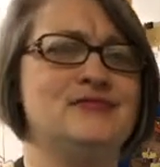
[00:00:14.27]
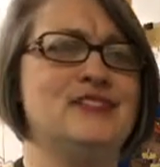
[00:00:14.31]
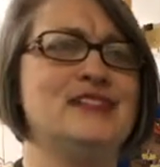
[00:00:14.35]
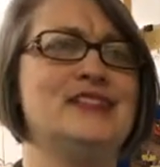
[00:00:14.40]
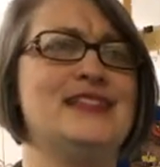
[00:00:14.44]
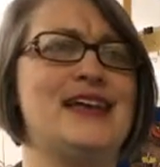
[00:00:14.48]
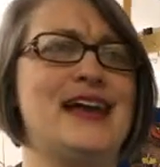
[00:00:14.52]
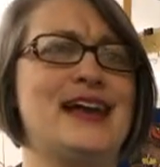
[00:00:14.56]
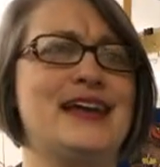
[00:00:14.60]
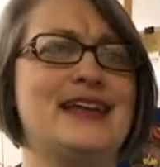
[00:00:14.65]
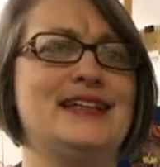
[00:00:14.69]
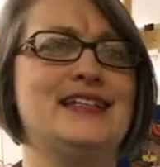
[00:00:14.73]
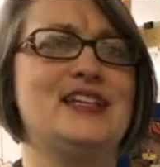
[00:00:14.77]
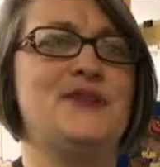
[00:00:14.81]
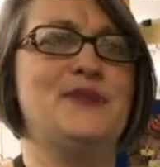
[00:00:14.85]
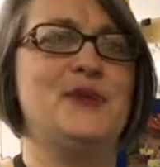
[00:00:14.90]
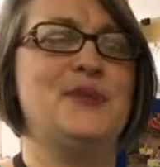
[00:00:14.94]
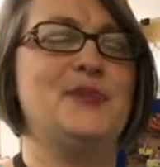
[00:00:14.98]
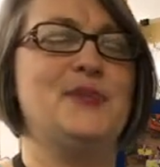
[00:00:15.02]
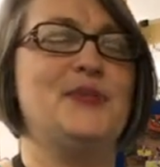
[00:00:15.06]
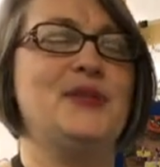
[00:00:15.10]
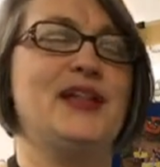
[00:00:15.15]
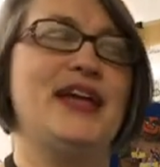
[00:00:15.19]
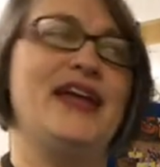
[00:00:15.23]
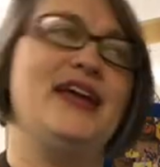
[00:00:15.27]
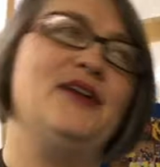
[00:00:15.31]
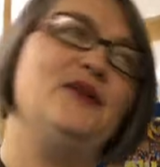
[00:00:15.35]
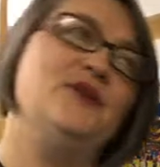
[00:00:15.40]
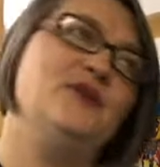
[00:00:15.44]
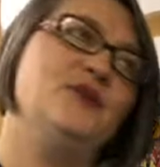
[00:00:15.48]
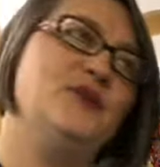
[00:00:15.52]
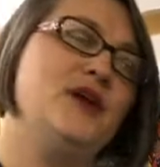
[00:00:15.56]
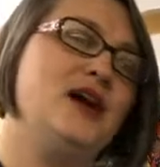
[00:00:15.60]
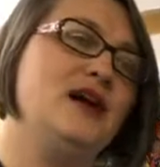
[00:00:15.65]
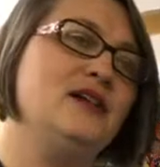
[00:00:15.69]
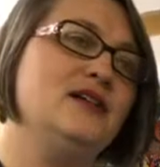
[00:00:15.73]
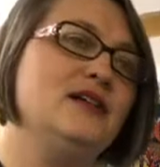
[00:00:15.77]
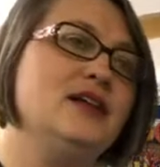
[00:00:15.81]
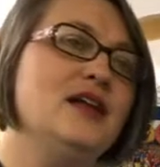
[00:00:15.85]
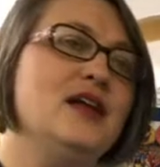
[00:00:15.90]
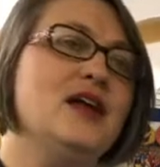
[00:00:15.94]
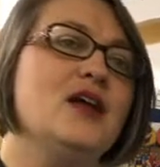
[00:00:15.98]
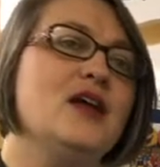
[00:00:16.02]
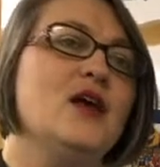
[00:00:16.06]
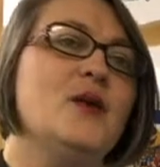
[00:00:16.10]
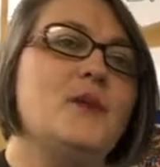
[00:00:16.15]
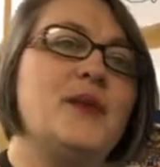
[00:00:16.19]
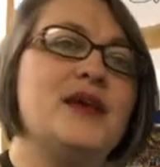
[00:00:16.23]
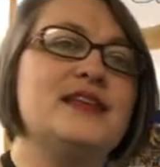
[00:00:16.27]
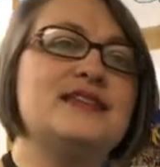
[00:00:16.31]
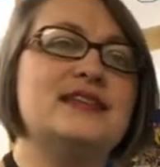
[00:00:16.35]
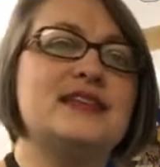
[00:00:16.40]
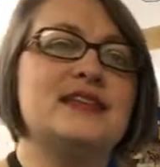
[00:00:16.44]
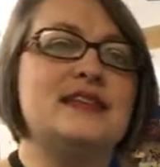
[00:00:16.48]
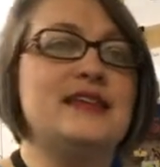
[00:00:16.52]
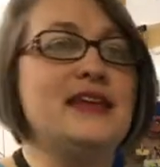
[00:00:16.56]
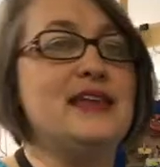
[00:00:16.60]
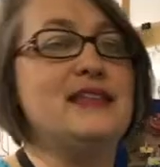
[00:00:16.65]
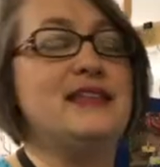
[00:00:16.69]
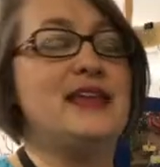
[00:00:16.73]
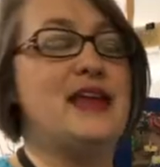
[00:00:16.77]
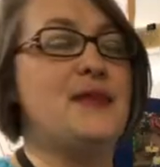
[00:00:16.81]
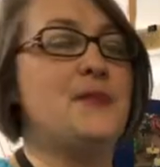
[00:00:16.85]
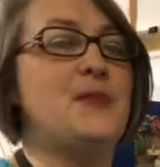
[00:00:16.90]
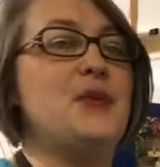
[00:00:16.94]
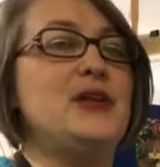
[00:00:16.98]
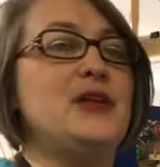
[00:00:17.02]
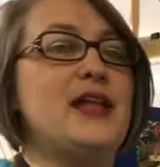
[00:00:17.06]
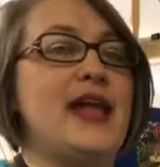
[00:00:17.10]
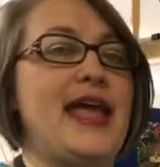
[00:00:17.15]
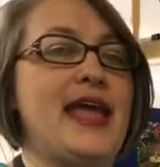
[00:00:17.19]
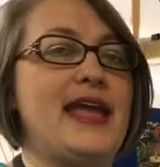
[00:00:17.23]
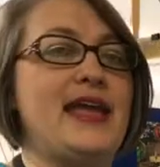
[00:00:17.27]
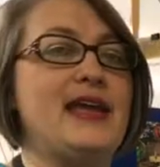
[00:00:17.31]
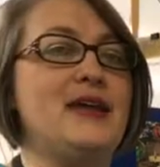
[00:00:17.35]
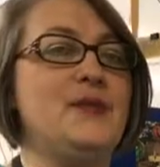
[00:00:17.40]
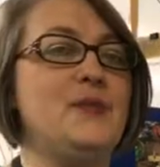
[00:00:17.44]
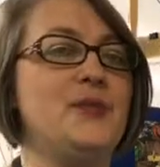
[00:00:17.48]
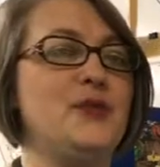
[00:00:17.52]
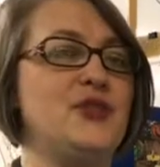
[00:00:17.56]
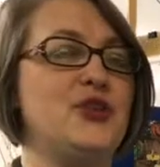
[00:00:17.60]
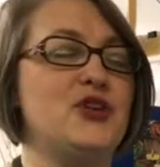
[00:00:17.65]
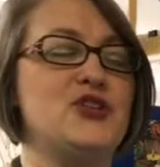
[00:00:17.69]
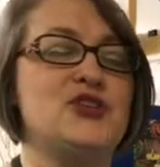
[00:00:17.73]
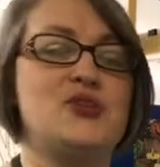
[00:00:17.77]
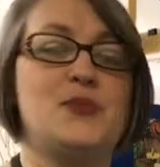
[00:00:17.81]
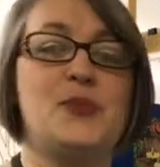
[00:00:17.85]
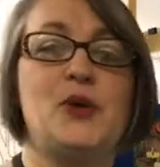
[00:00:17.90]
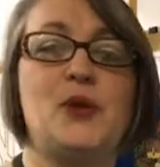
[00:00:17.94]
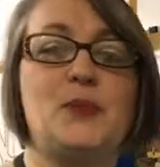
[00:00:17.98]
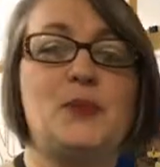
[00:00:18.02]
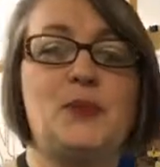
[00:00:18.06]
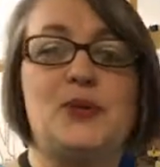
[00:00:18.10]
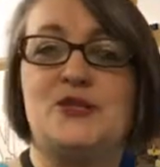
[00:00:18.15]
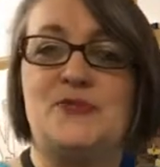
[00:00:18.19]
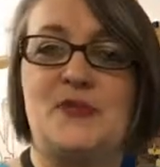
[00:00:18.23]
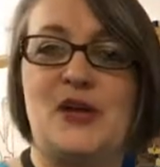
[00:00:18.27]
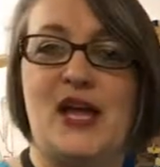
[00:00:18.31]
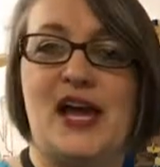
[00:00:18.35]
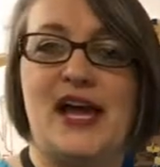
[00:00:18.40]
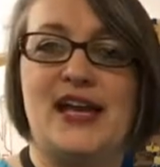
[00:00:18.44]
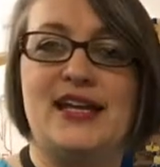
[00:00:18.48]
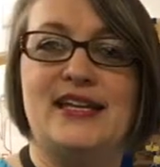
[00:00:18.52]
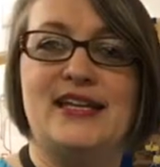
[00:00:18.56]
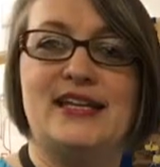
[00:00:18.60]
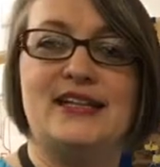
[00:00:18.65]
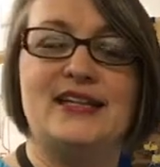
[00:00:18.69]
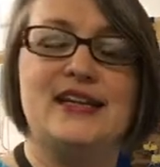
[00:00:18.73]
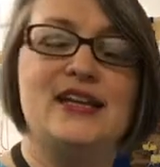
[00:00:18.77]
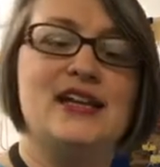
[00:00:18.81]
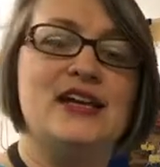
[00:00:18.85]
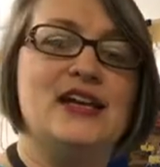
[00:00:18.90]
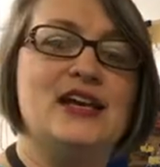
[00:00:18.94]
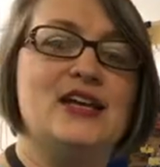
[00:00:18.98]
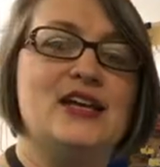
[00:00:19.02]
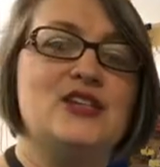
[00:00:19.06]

What's academic play? Well, basically they play, but there's a purpose behind it.